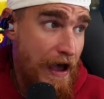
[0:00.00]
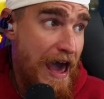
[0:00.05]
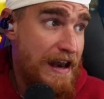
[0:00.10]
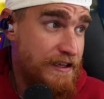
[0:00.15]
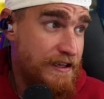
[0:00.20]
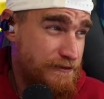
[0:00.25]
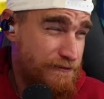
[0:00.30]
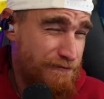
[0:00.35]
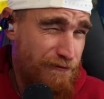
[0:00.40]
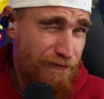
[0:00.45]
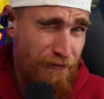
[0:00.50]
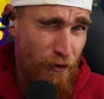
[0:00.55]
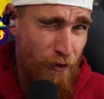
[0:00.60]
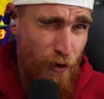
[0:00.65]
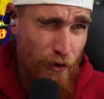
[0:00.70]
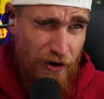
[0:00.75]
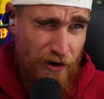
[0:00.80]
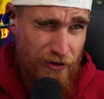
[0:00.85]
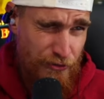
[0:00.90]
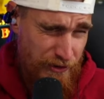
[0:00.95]
At his
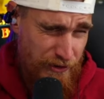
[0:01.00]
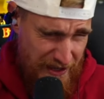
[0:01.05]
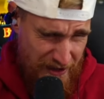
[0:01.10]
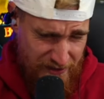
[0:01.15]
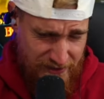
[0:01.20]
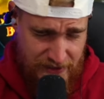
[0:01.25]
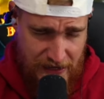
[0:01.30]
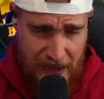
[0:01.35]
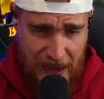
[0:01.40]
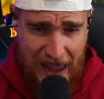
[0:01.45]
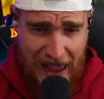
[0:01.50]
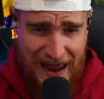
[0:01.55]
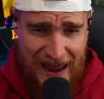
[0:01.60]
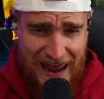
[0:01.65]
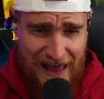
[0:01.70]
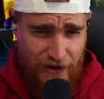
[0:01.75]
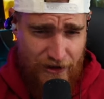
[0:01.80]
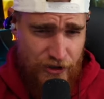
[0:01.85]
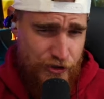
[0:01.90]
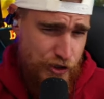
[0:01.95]
4 or 3 years at
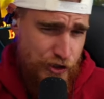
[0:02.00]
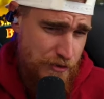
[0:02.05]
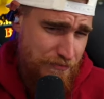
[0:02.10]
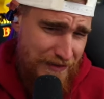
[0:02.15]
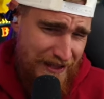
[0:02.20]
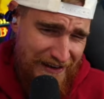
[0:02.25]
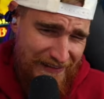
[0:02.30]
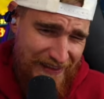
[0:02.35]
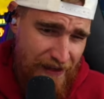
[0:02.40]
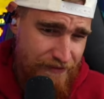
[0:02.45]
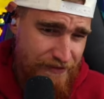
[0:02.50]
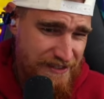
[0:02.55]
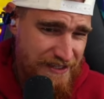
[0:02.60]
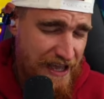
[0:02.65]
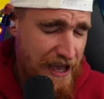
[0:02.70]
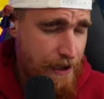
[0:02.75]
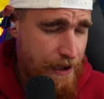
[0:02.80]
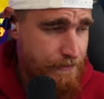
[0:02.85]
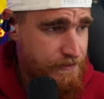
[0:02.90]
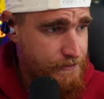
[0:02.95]
LSU, played 11
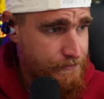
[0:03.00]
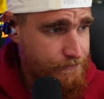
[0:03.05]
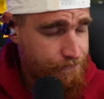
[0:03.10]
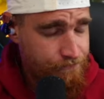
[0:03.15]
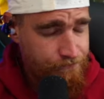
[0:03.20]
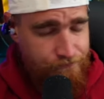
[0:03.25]
times.